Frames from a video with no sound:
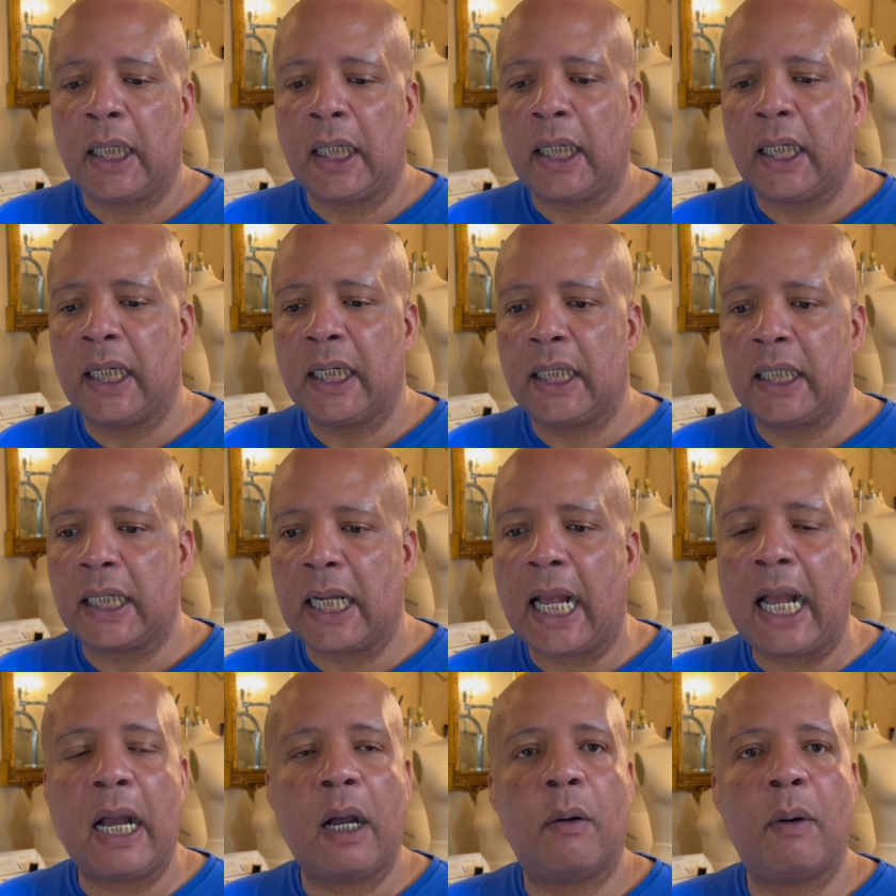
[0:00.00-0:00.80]

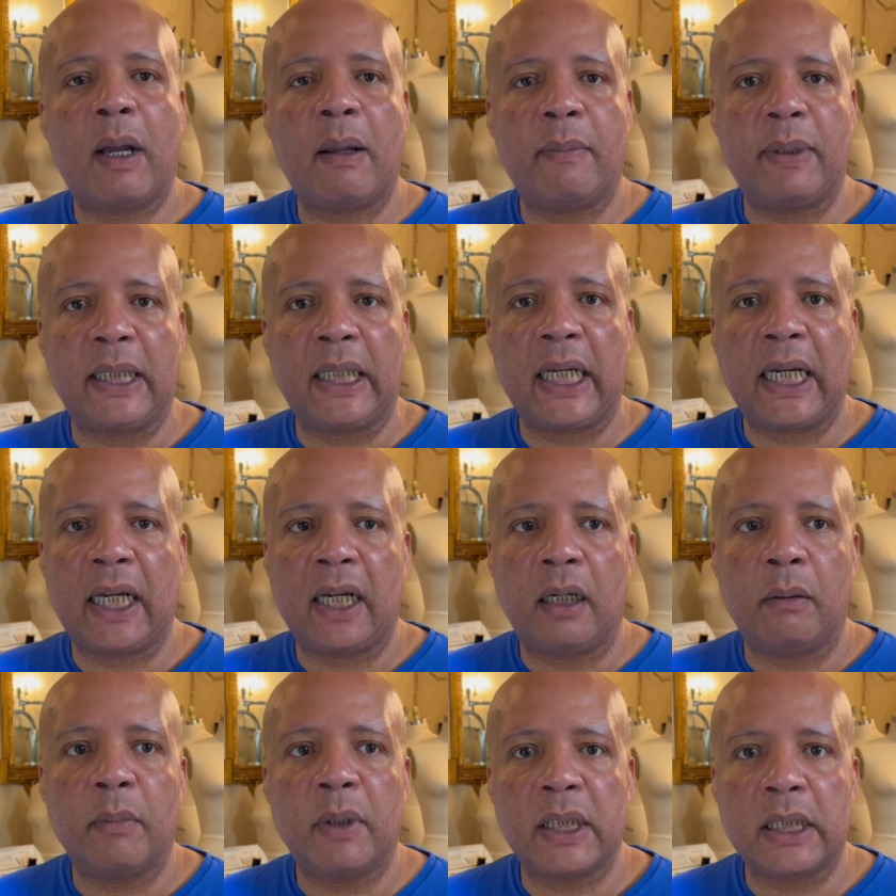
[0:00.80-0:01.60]
and how I
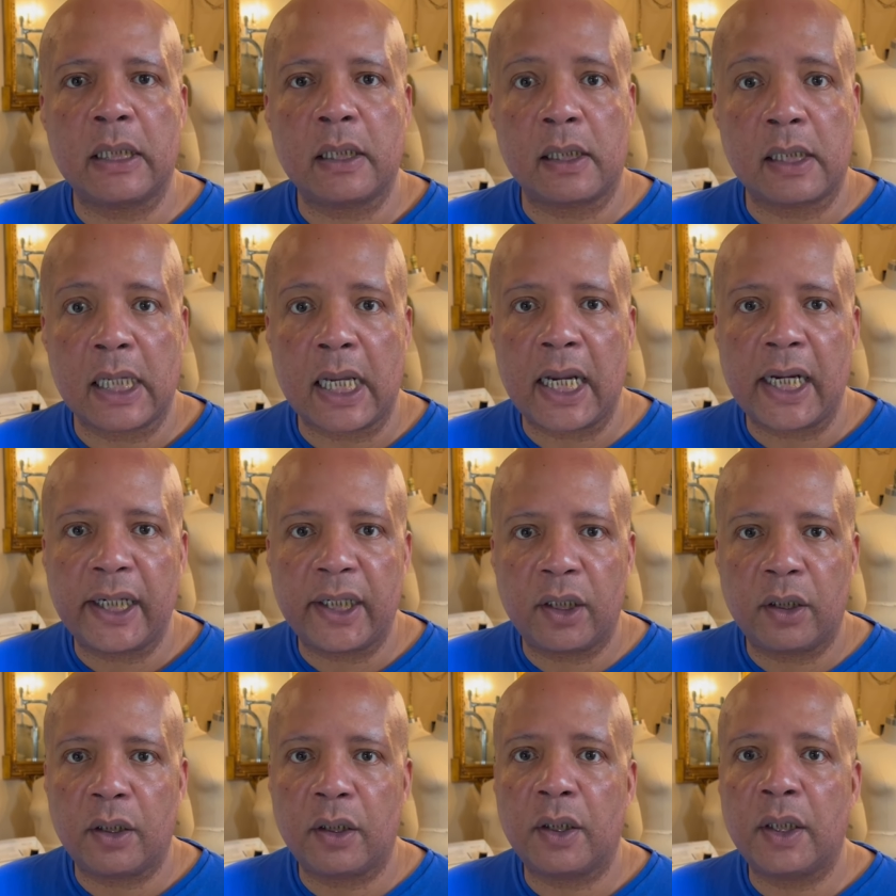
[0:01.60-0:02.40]
became a
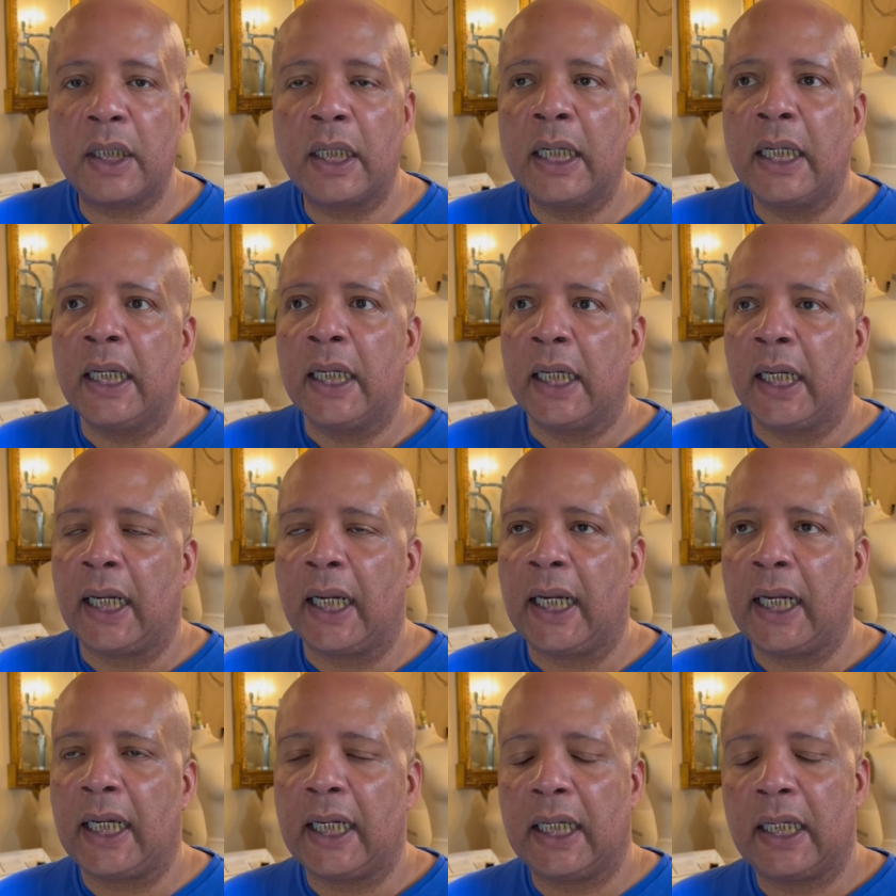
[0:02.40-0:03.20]
designer
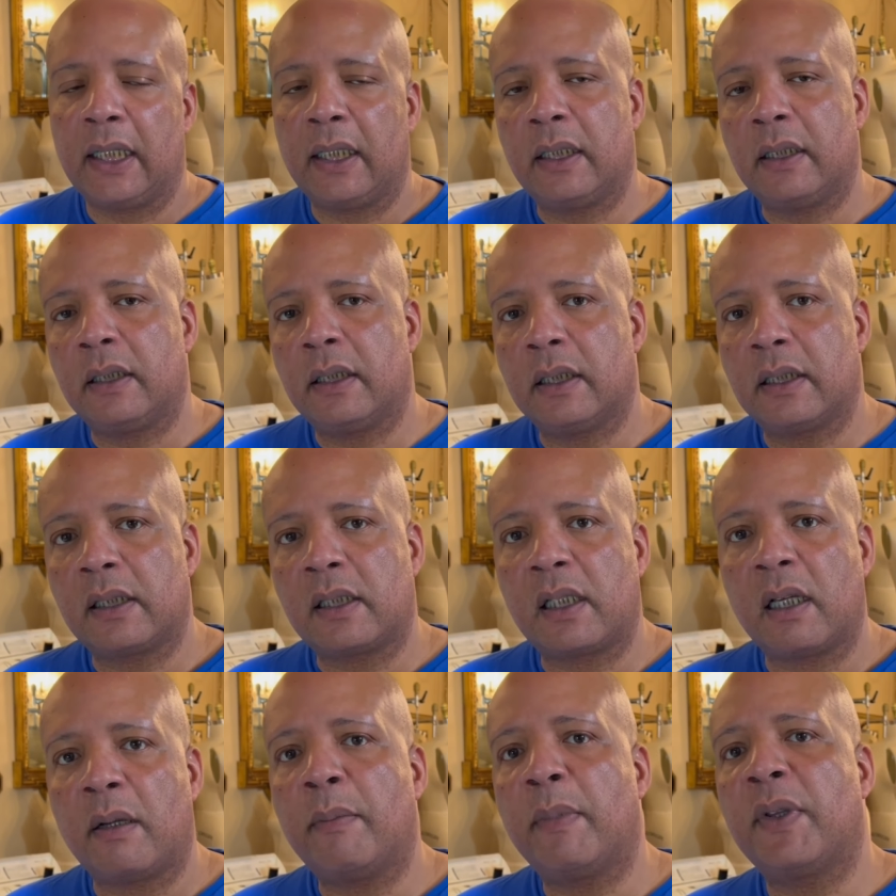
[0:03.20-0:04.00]
and
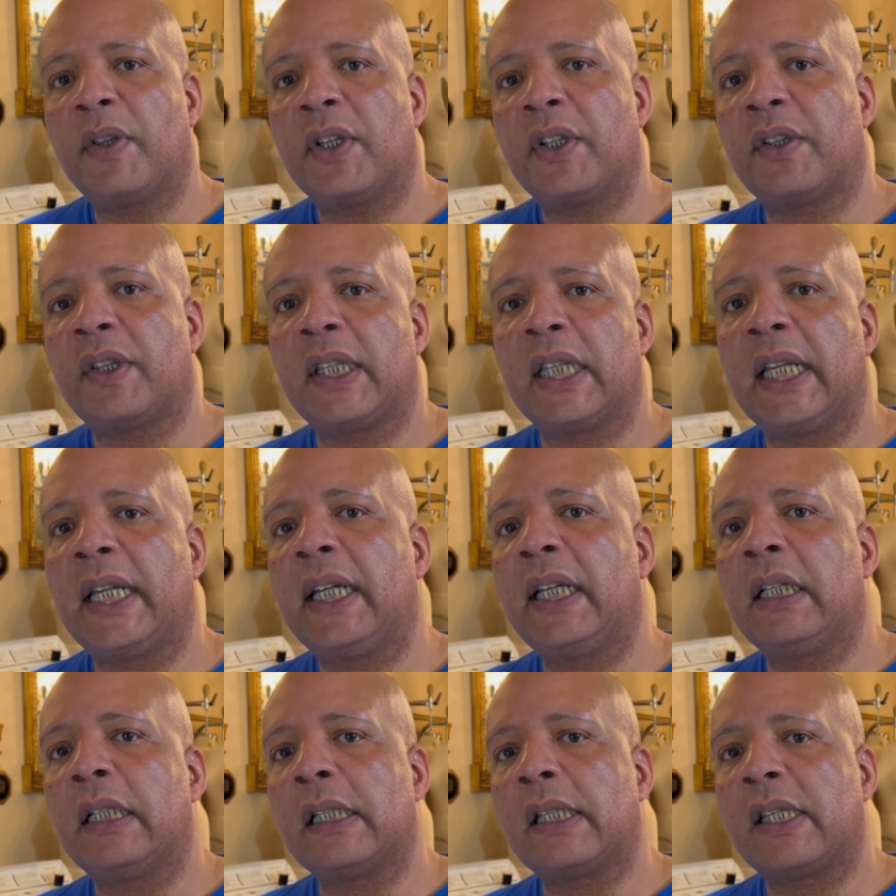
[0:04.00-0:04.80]
some of the
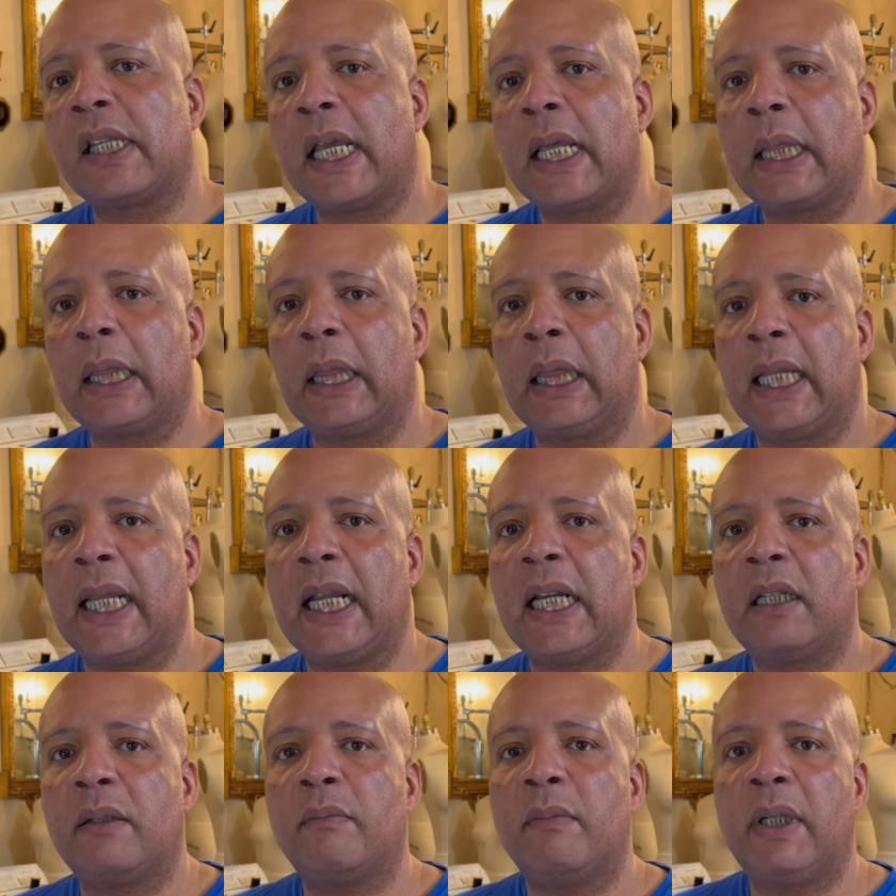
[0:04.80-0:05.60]
things that
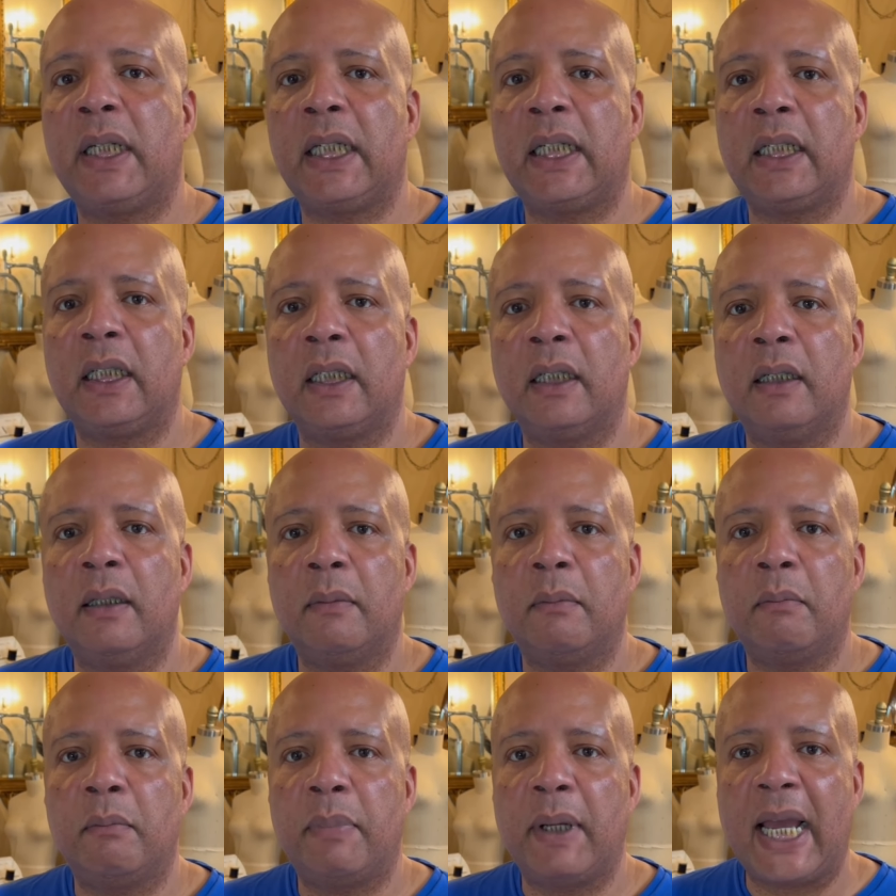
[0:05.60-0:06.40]
led me
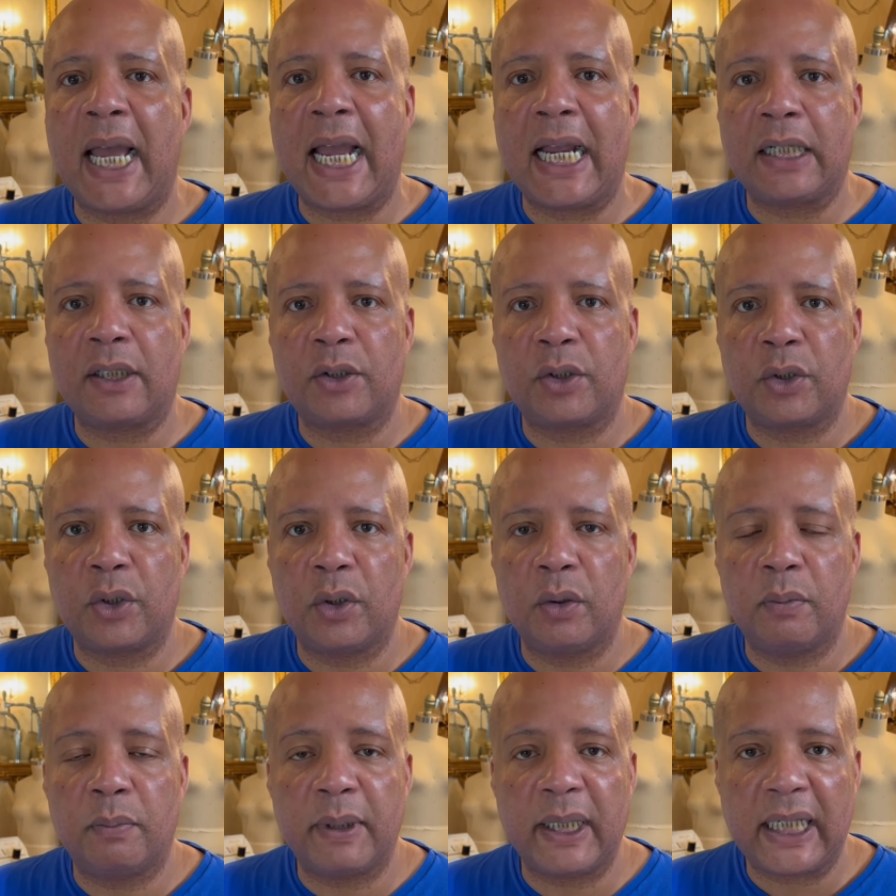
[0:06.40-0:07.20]
back
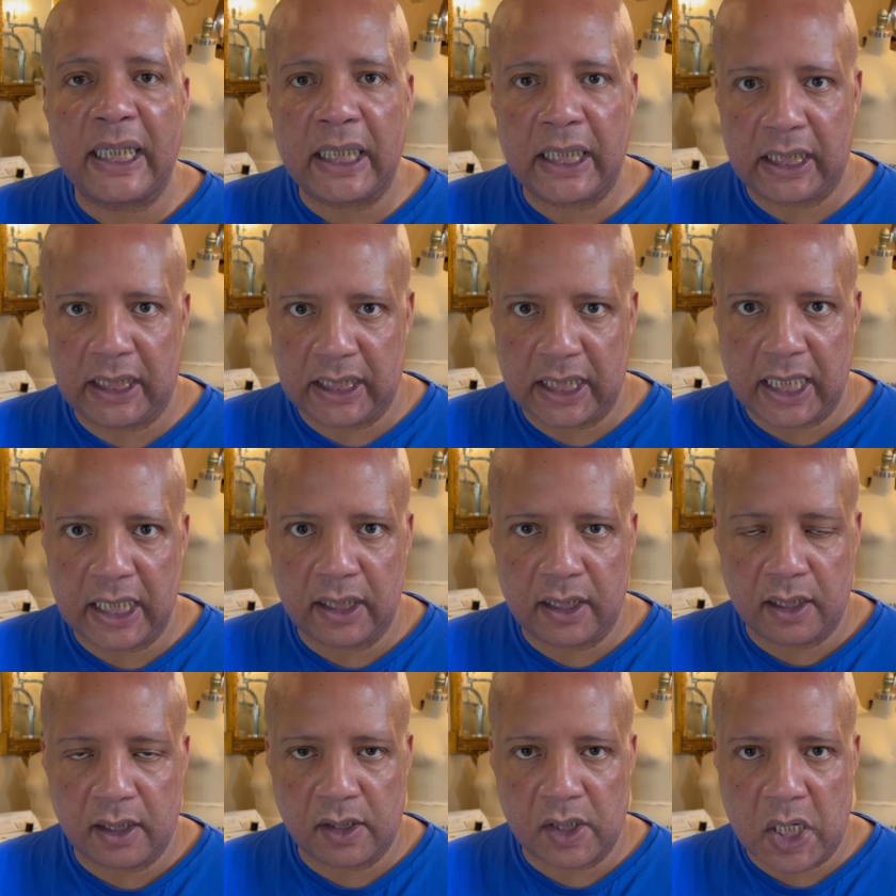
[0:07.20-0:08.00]
to being a
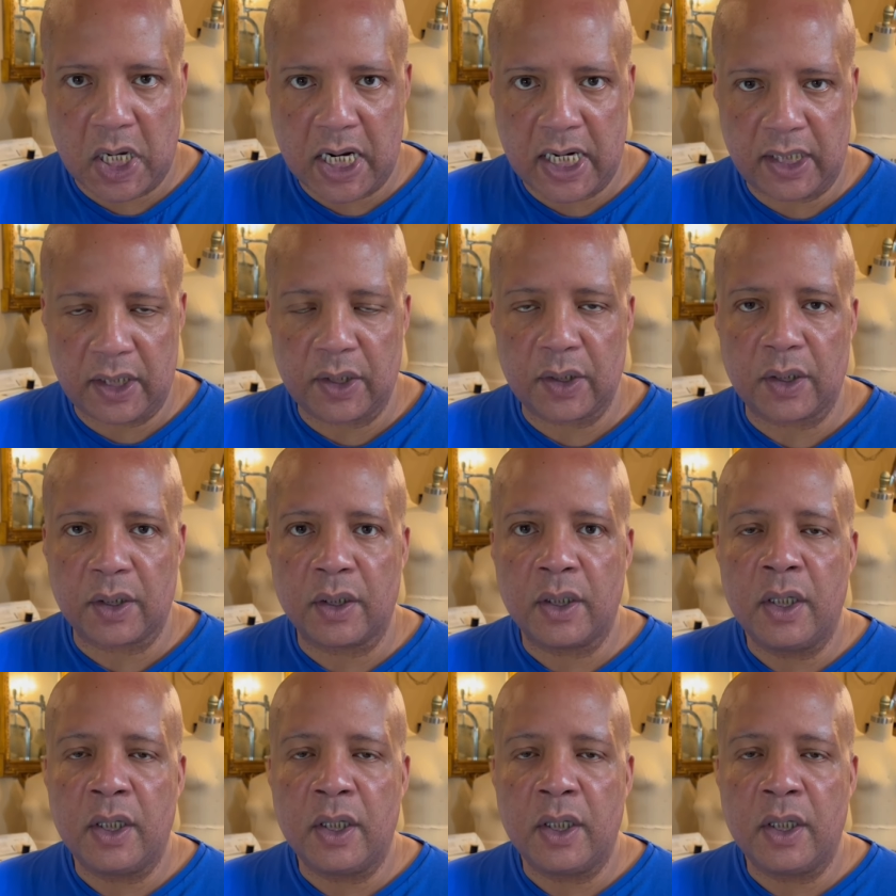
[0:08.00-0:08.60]
designer.